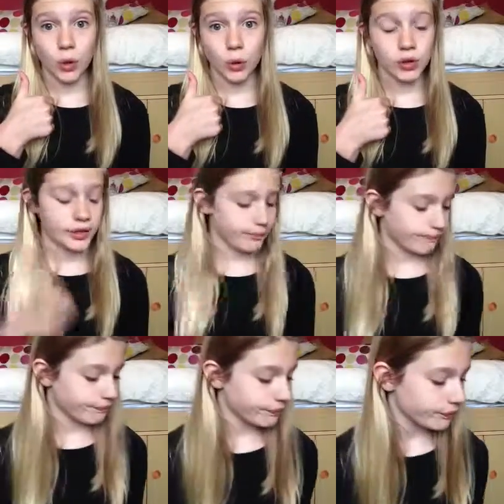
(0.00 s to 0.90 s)
awesome.
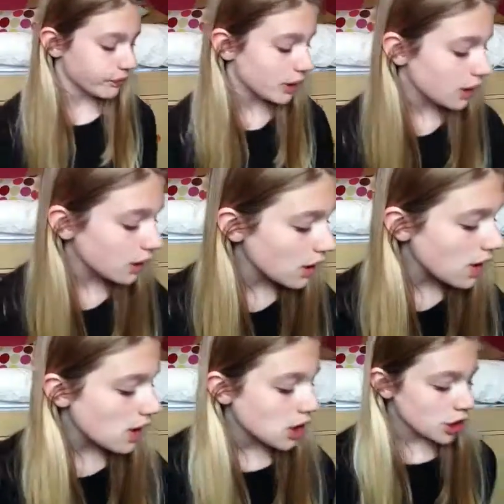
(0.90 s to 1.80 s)

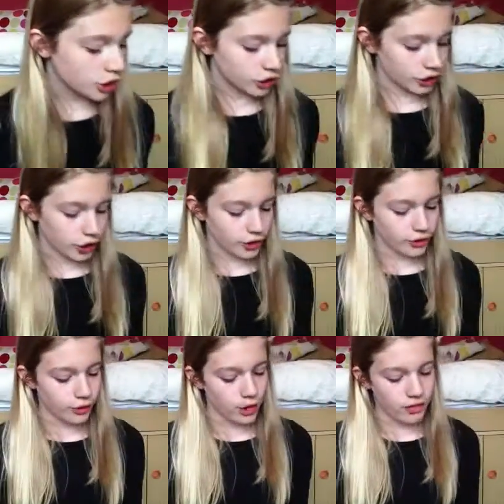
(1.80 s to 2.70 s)
So
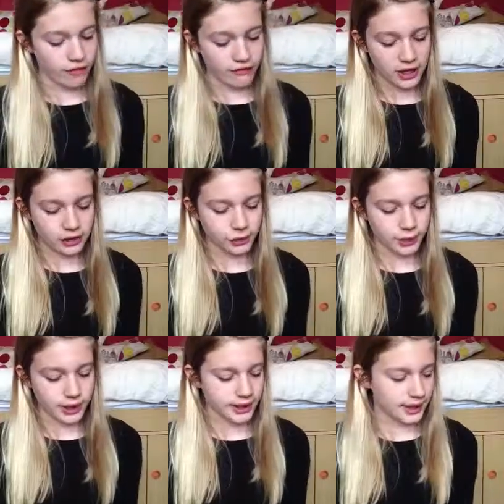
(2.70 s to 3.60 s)
the first
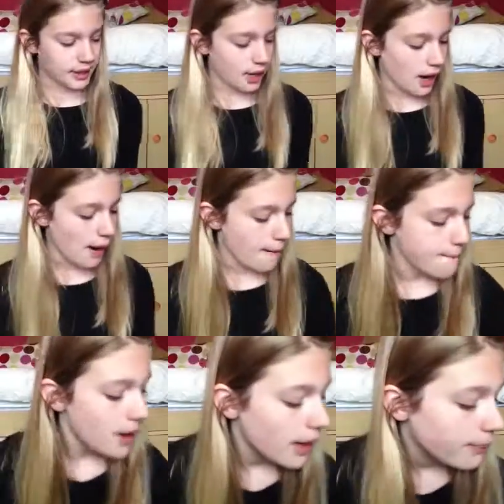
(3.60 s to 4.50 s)
one
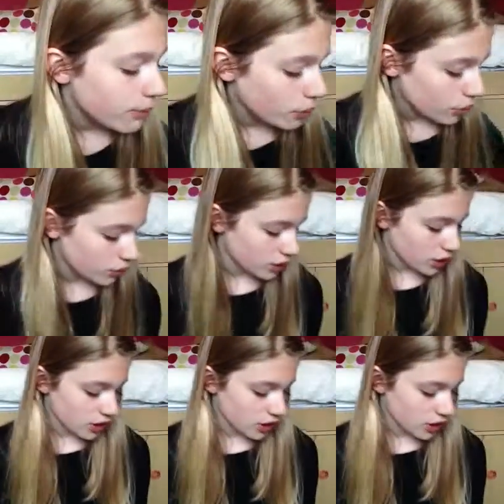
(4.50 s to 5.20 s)
I bought,